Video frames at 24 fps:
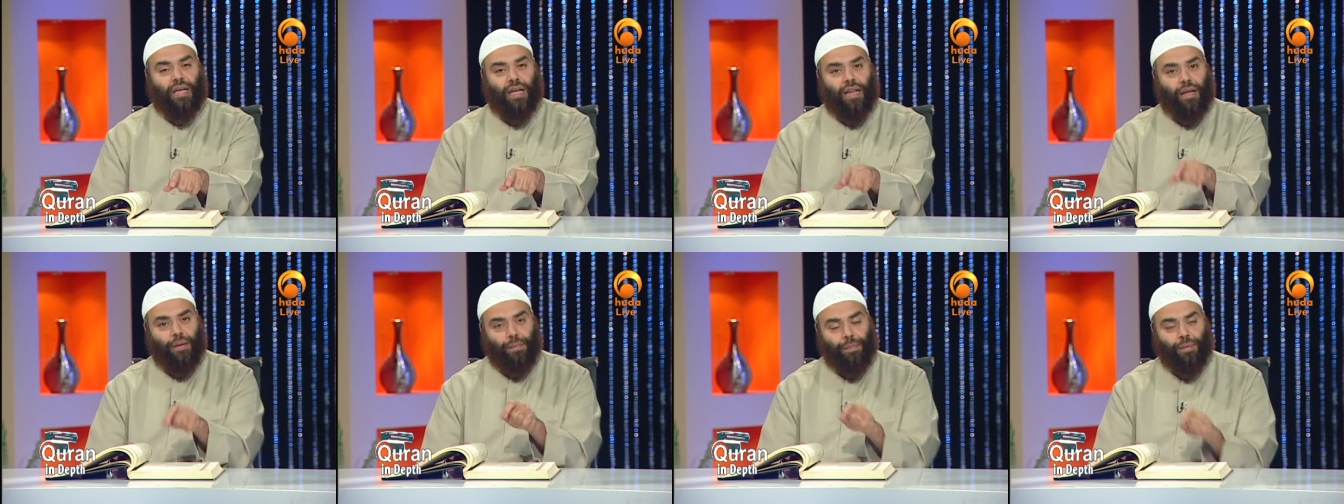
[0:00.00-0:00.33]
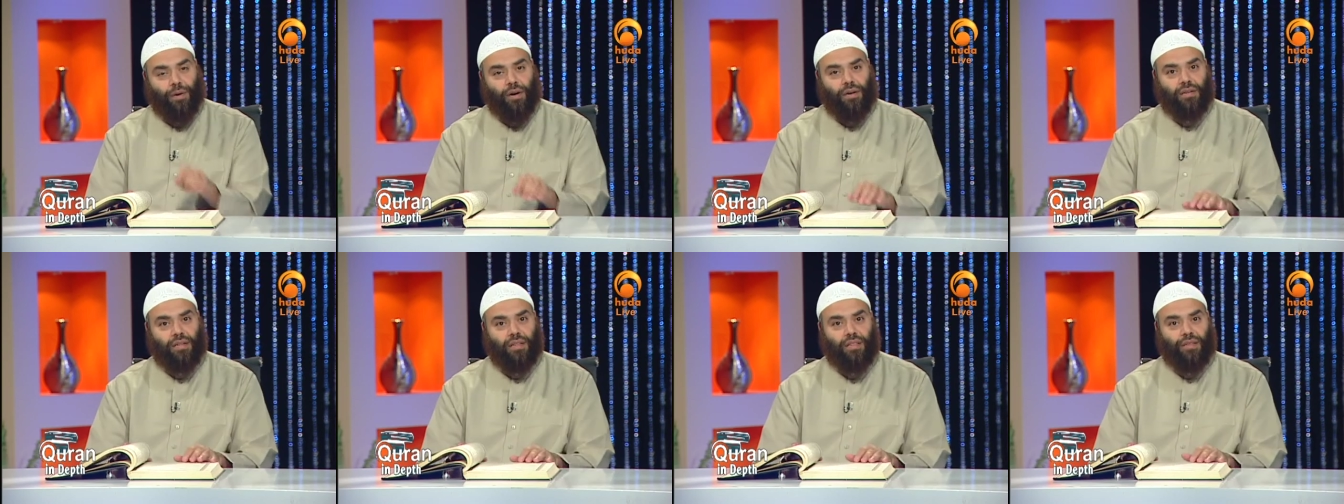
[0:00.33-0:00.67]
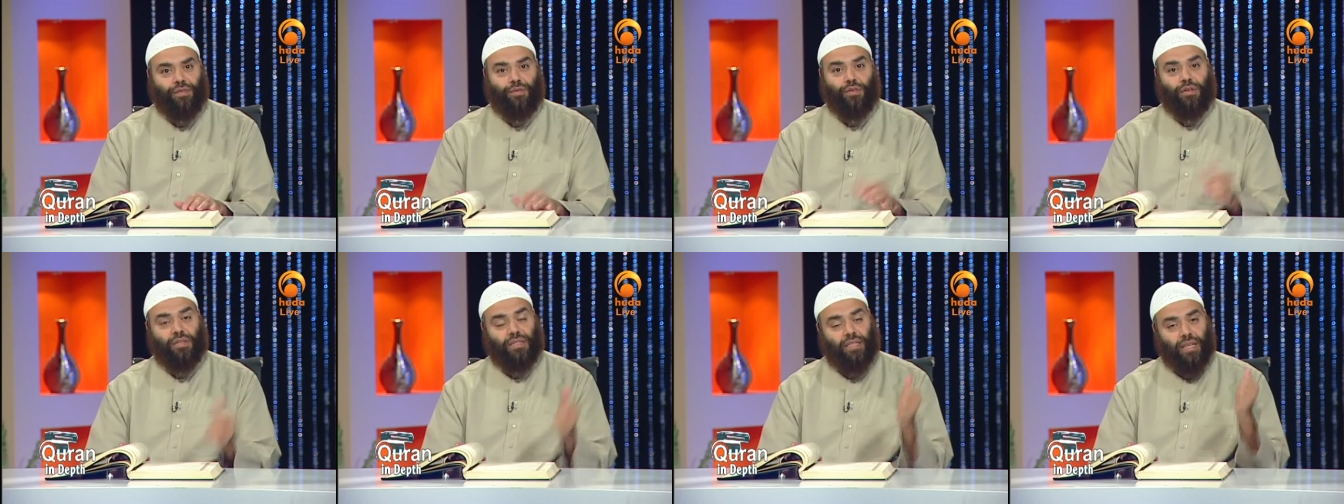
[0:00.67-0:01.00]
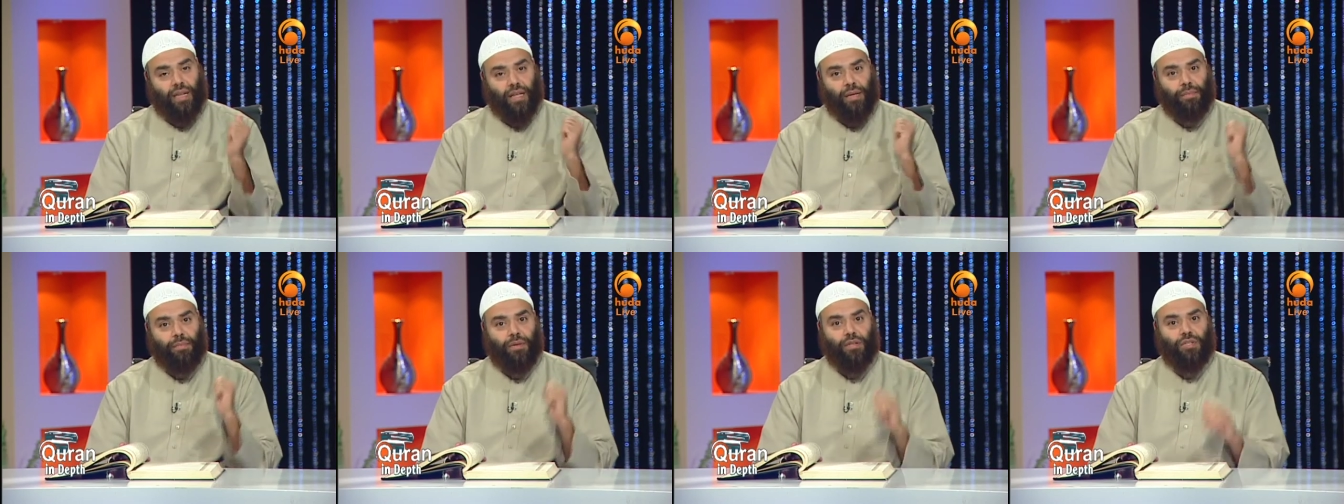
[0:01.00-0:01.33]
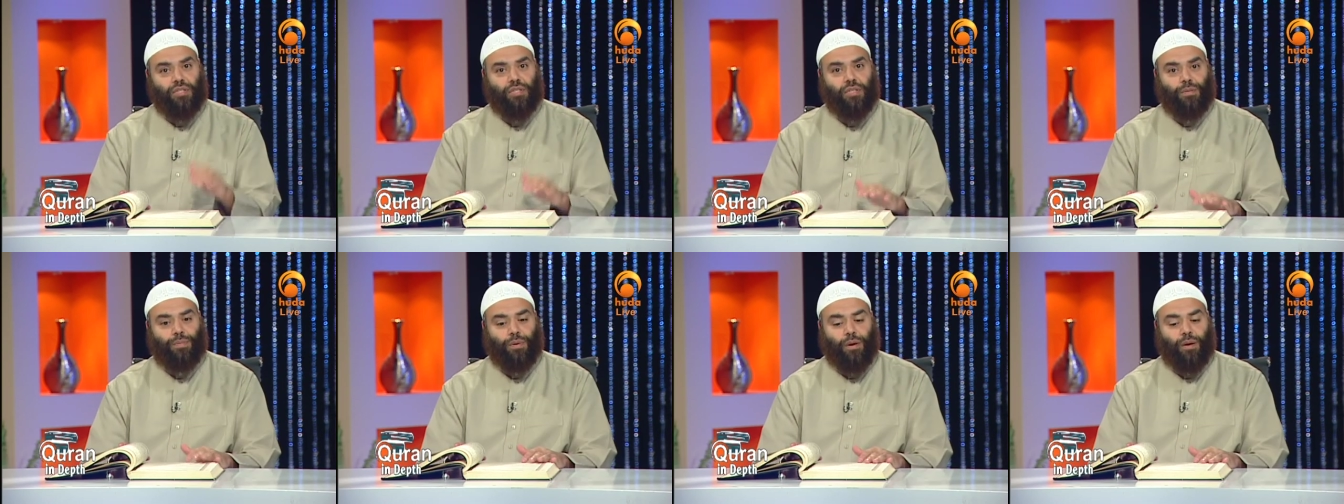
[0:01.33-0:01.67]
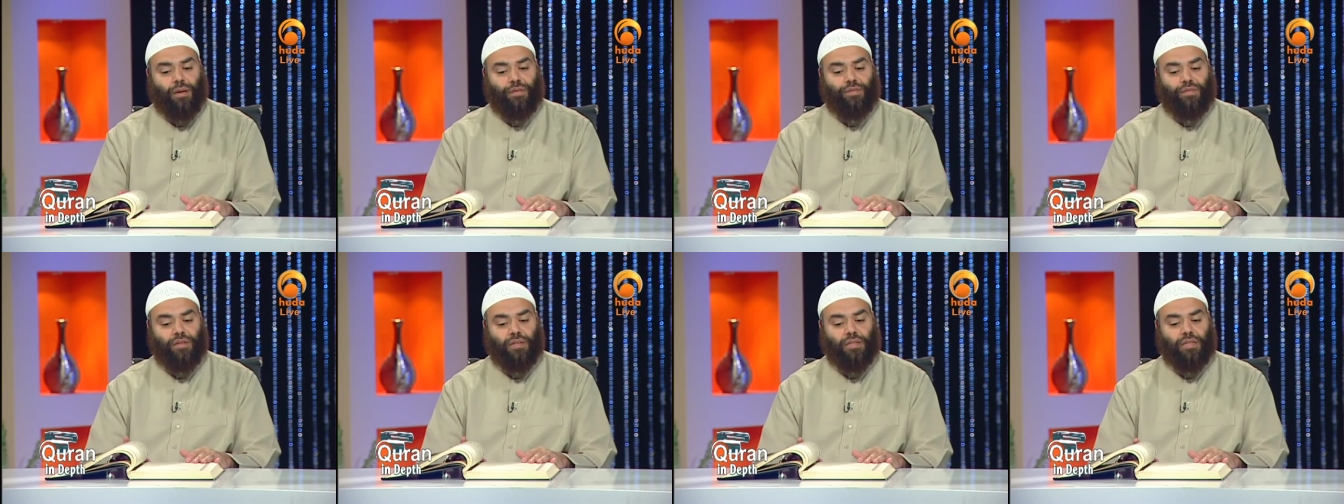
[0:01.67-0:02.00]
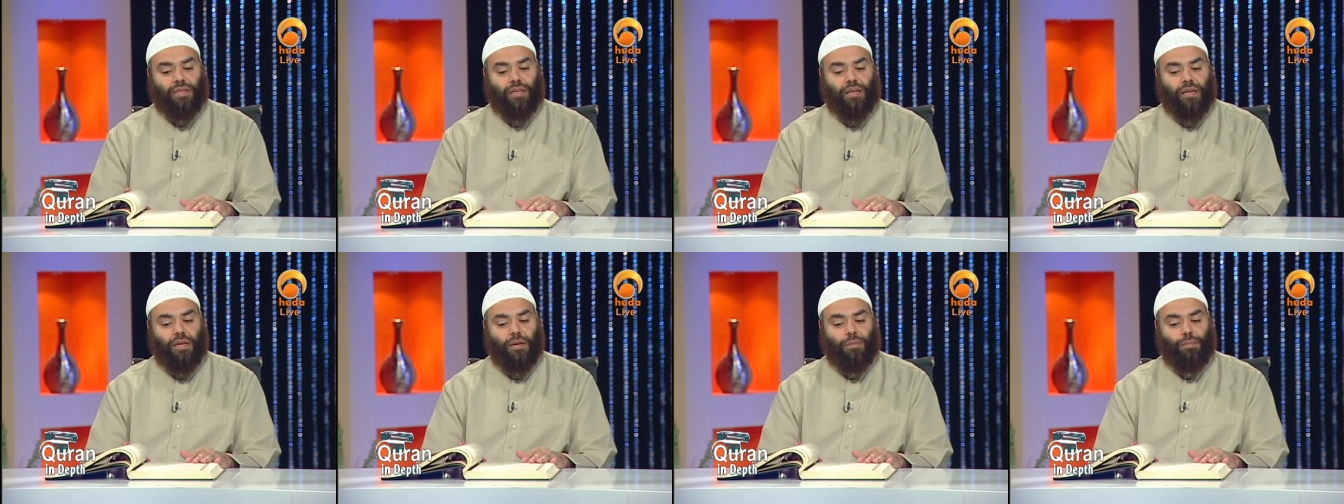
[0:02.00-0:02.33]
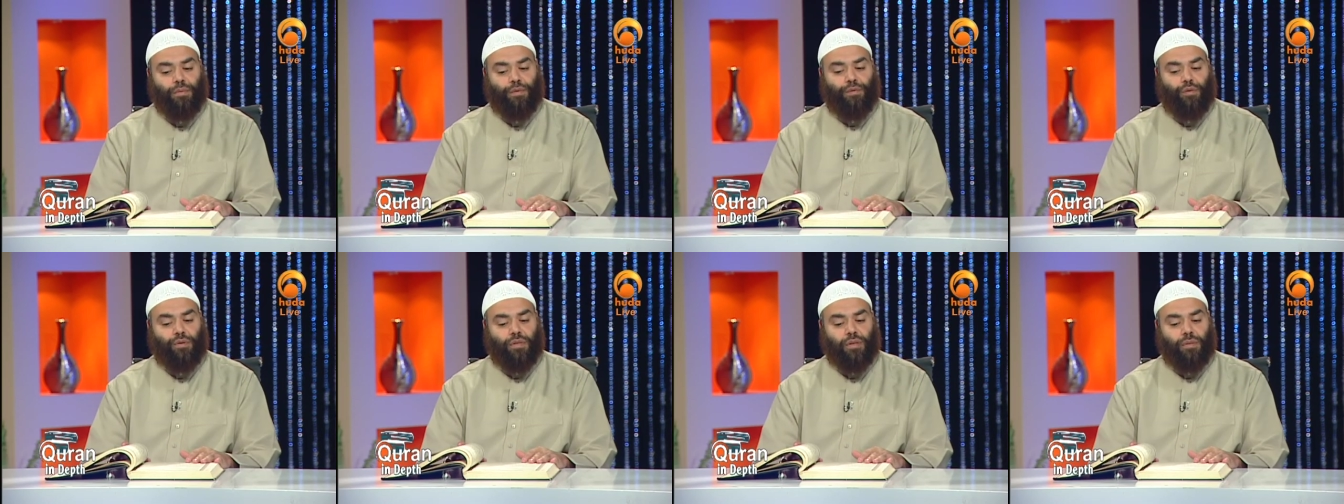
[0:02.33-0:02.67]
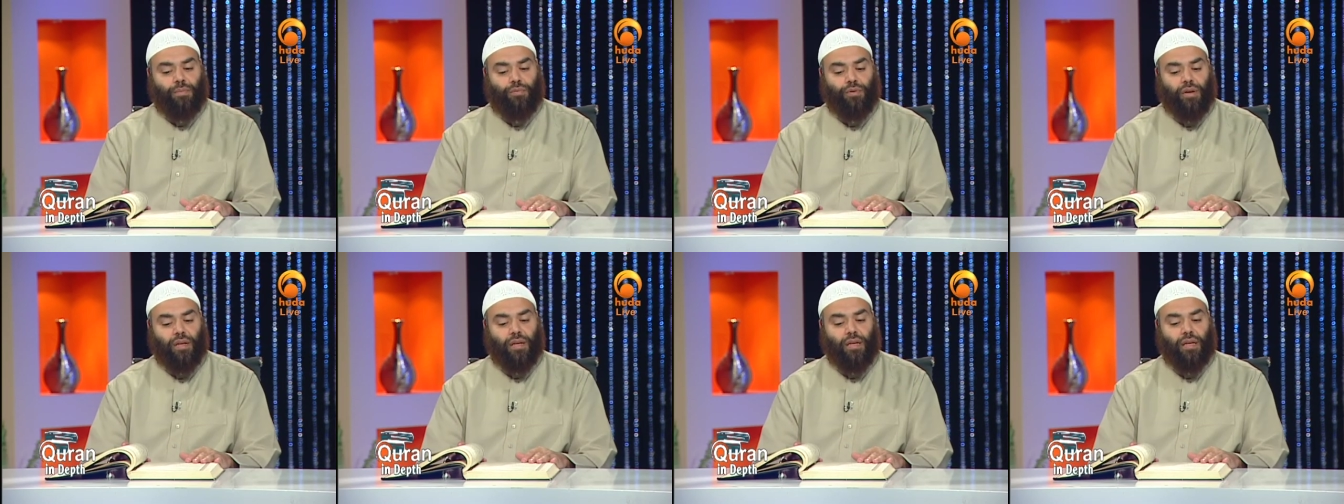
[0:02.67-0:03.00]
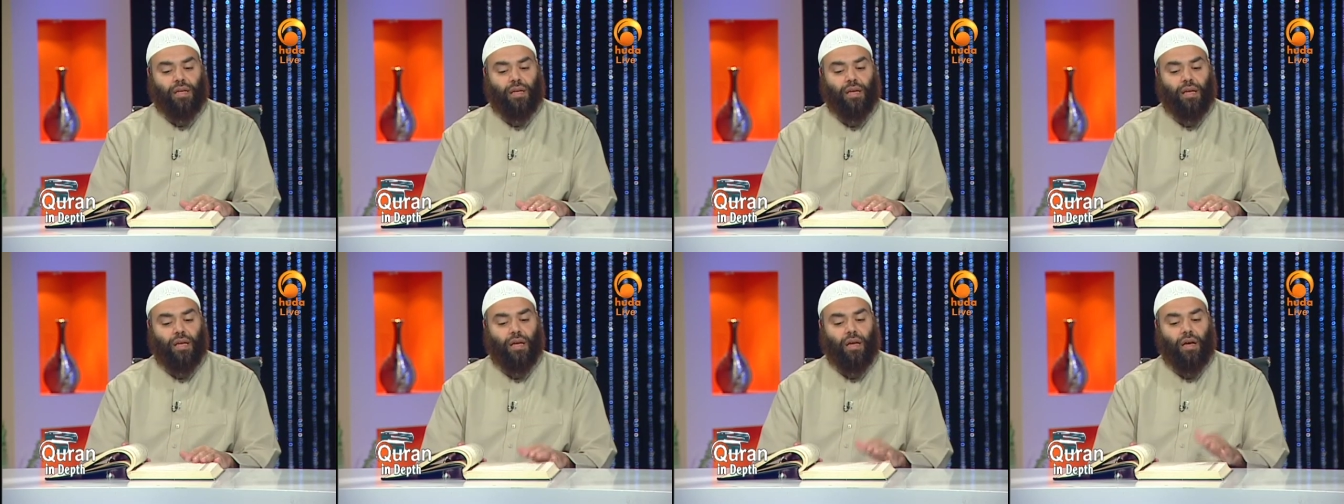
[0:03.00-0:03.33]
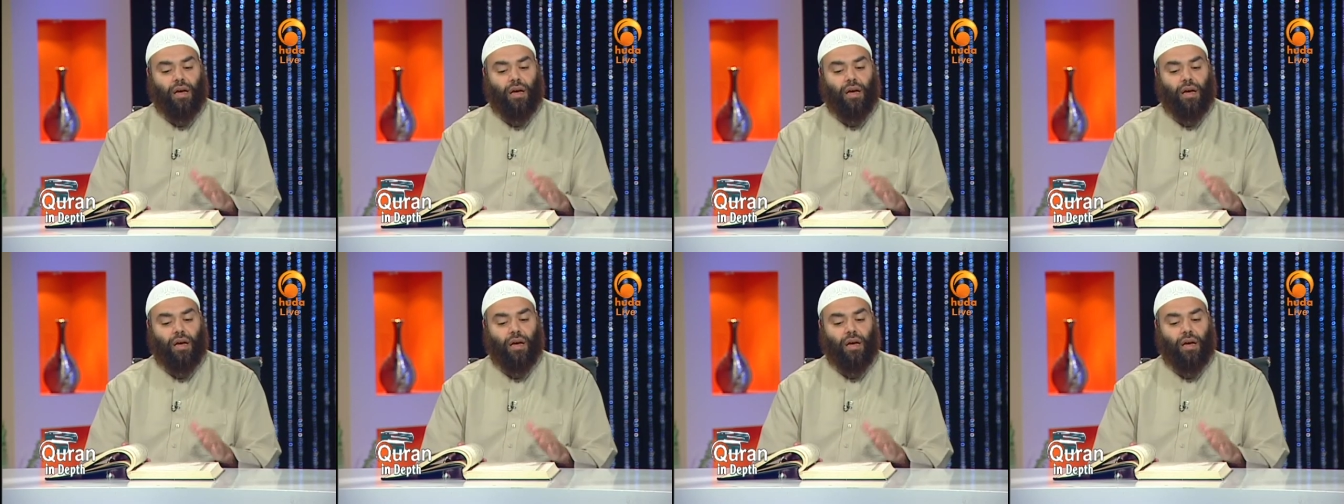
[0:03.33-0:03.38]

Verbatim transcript: wa ta'ala, and part of the verse that I mentioned, part of it before the break,